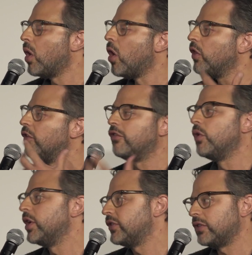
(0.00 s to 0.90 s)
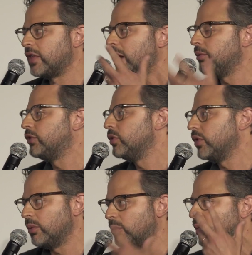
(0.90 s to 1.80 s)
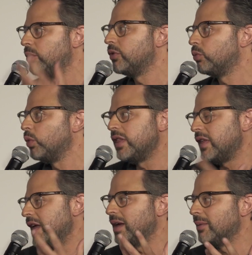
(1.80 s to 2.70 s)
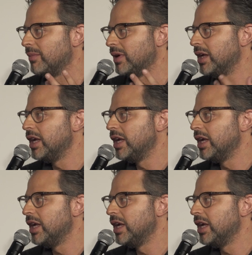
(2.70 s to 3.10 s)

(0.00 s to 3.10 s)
all the voices that I was doing when it was with him.